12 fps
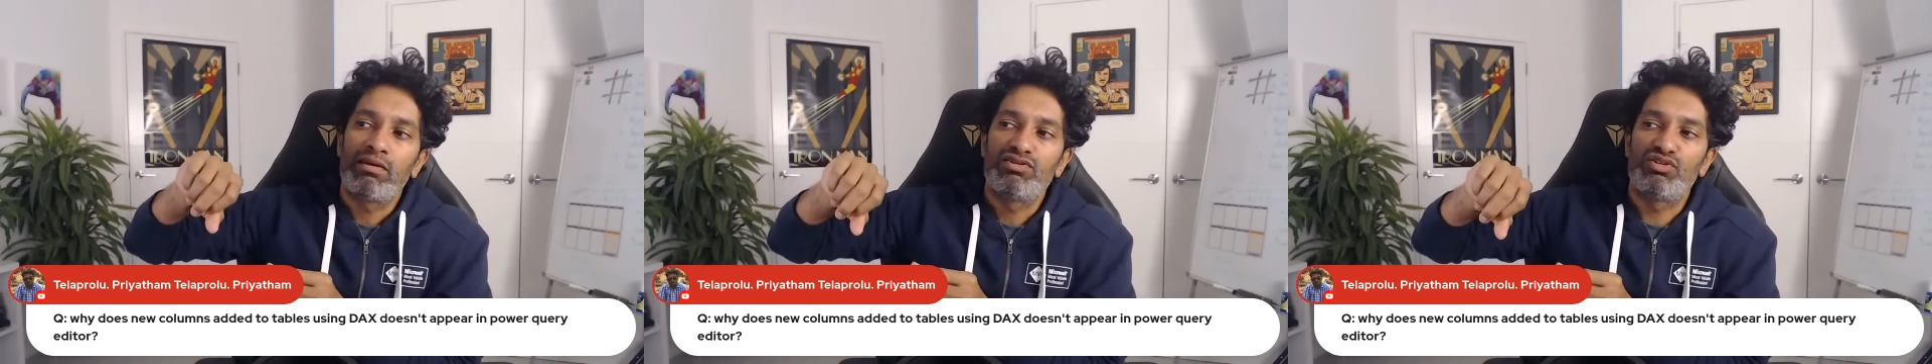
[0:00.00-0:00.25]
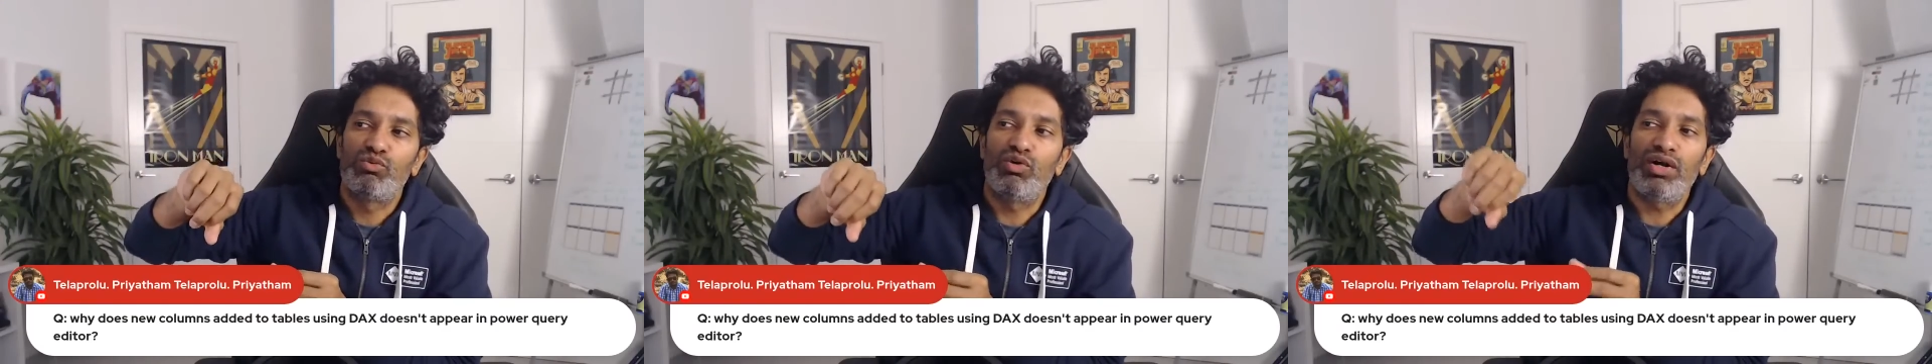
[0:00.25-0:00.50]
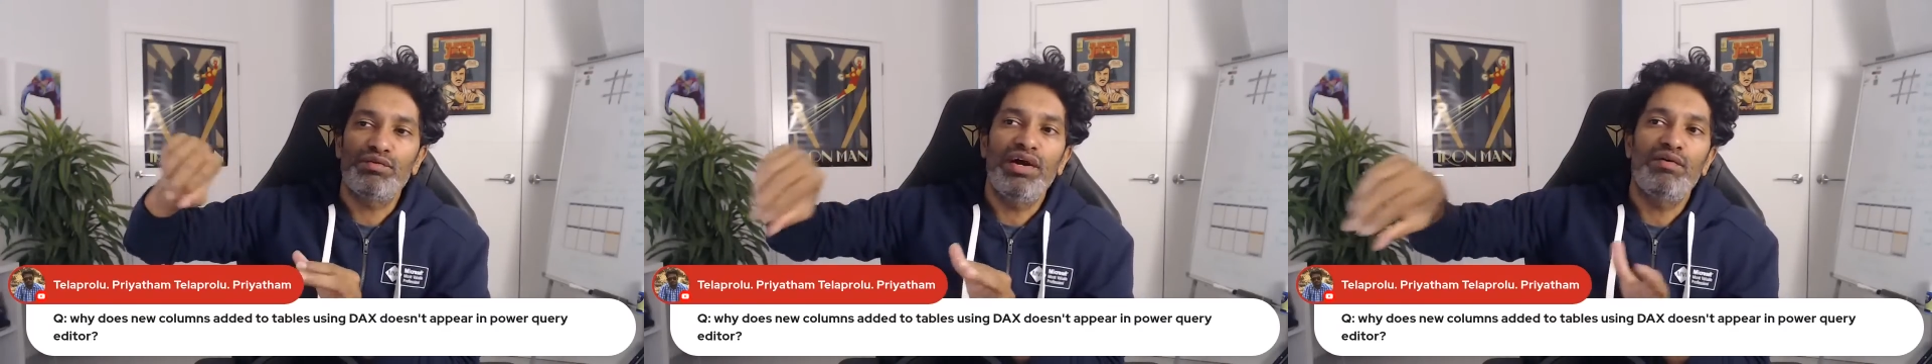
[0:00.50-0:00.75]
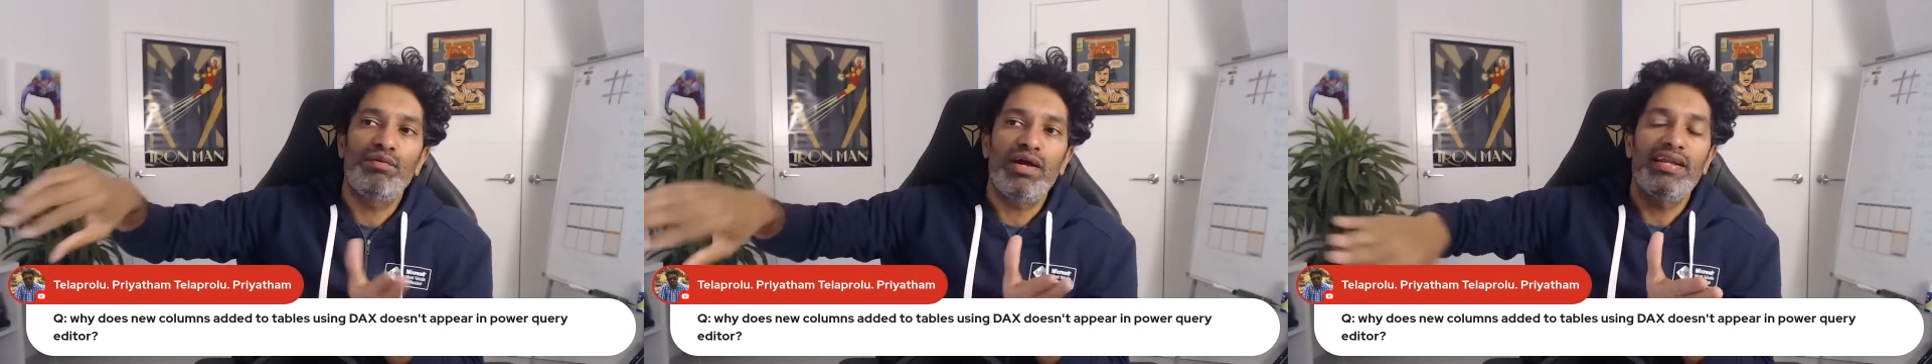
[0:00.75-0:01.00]
so what we
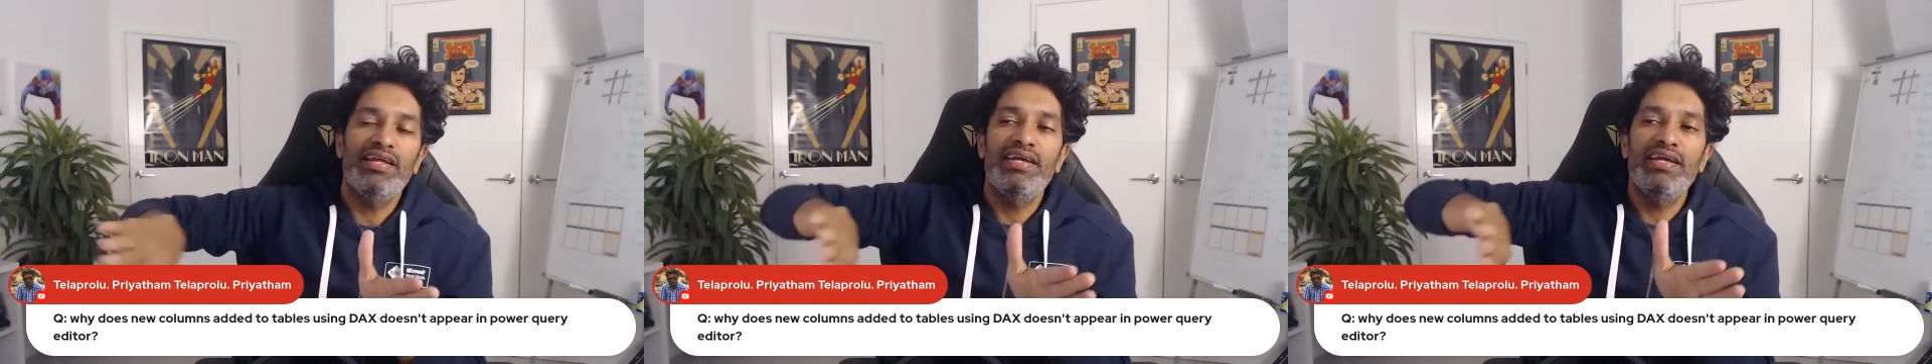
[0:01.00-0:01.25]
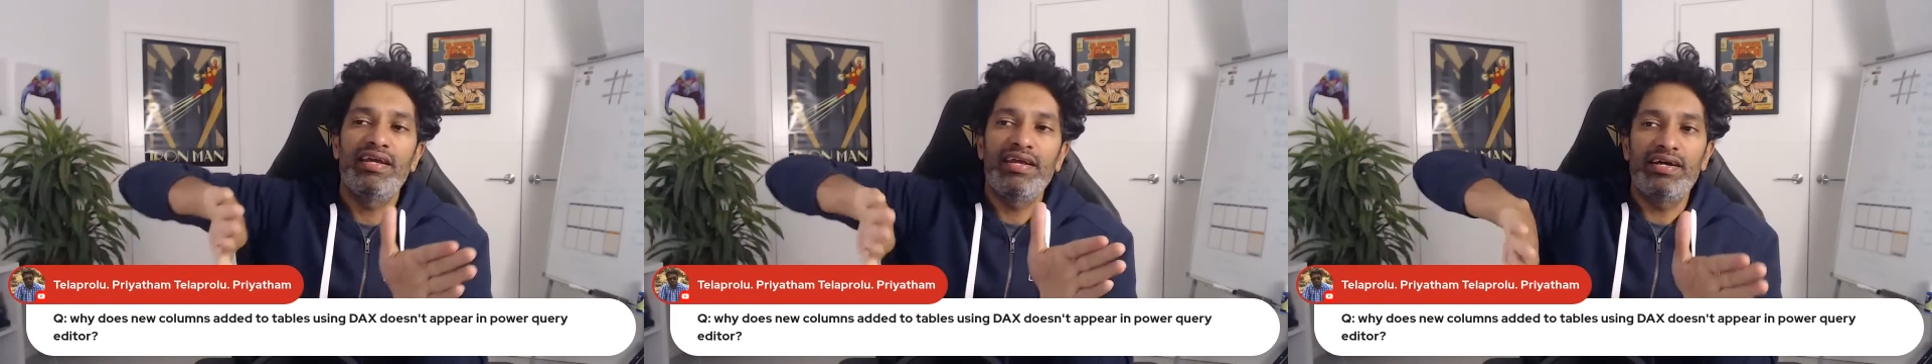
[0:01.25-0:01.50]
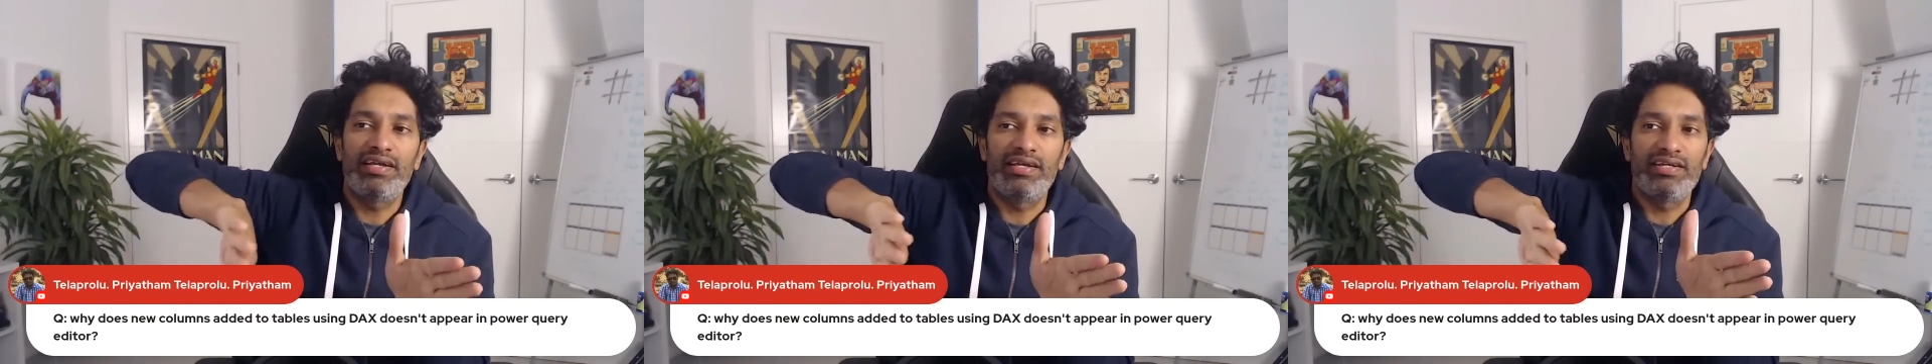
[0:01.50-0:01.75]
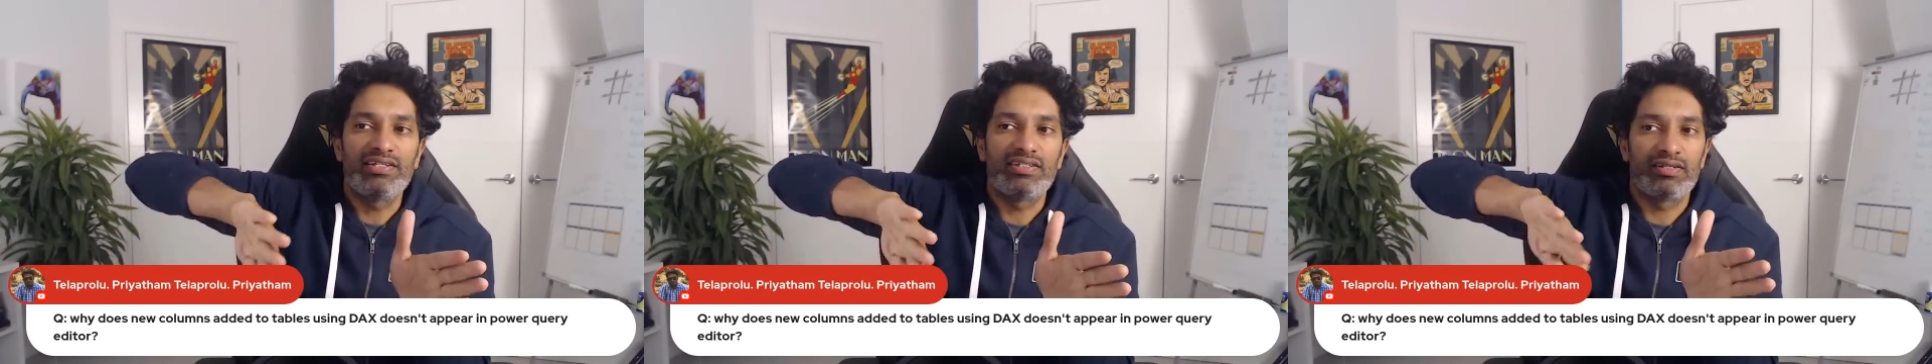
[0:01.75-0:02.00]
have done here
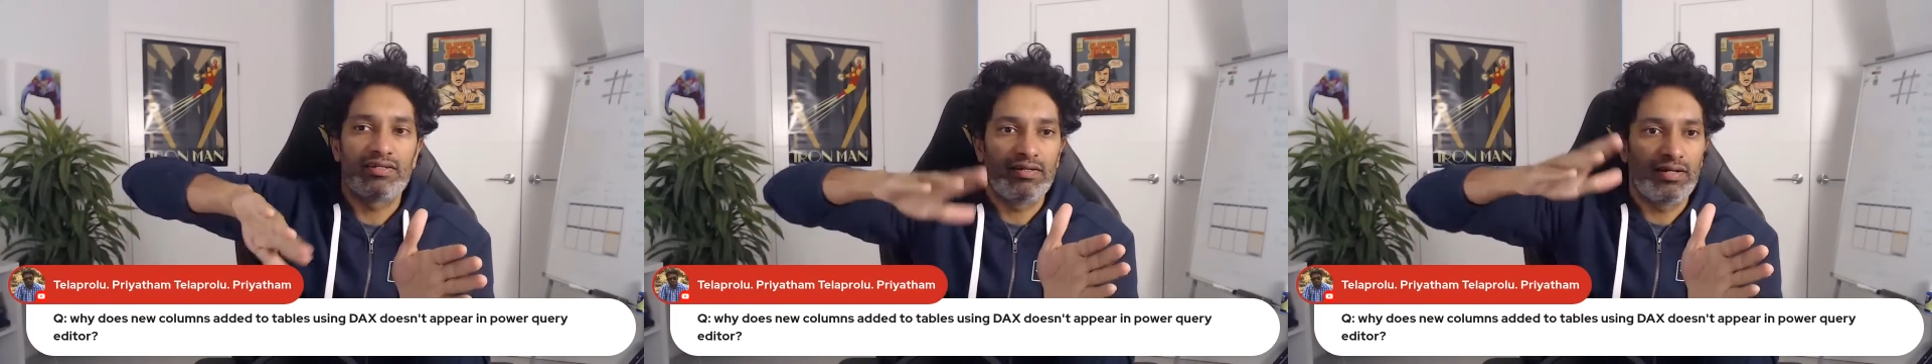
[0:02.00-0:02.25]
is